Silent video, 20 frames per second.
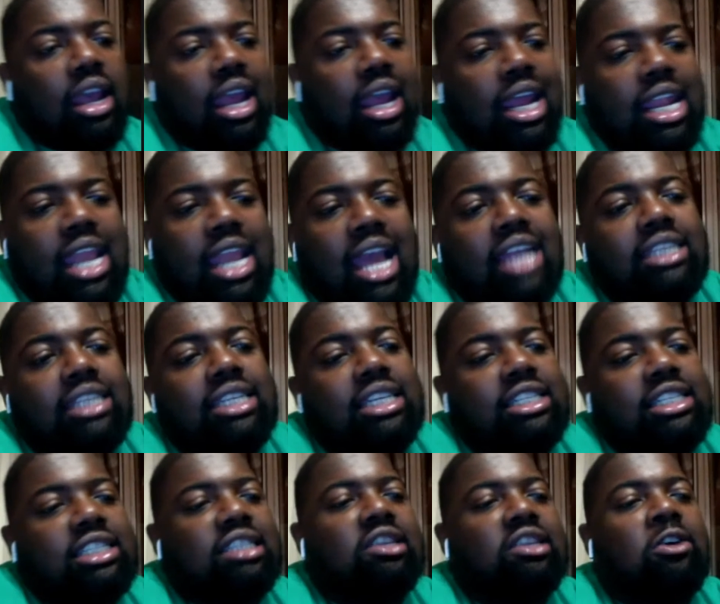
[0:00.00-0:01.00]
And that
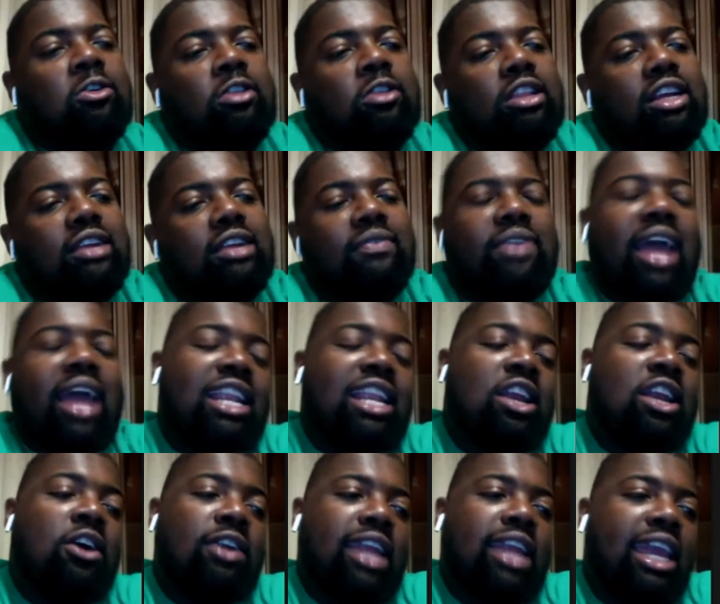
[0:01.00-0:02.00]
shit is gonna look, I
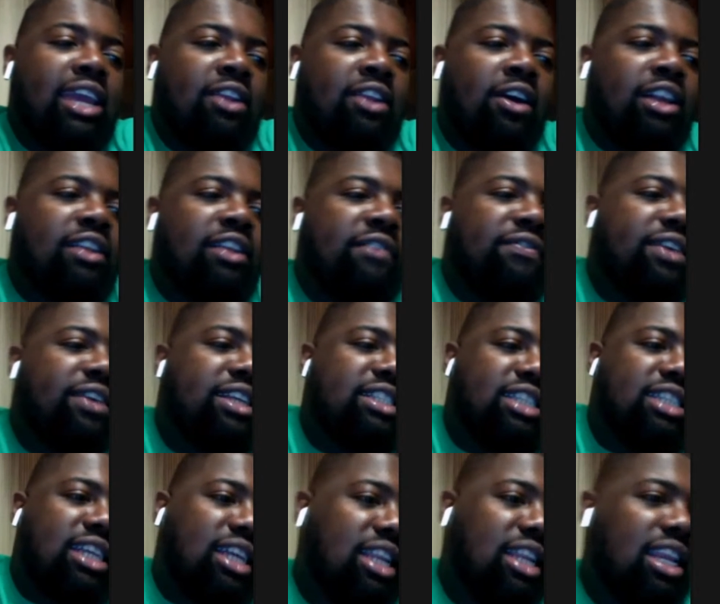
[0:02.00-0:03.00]
know they in our
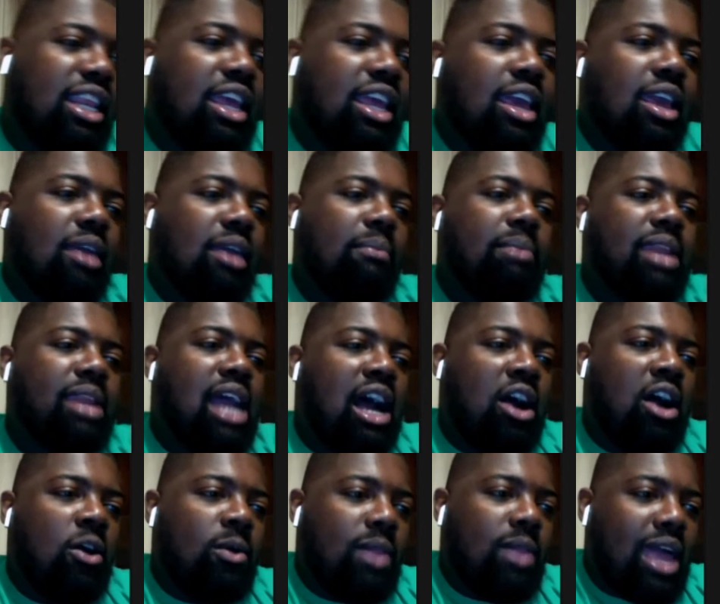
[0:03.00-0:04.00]
division, but
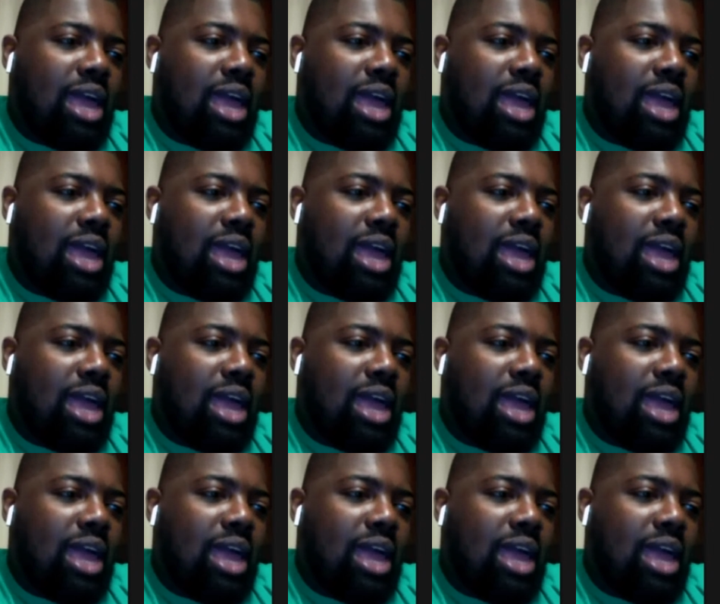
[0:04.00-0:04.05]
I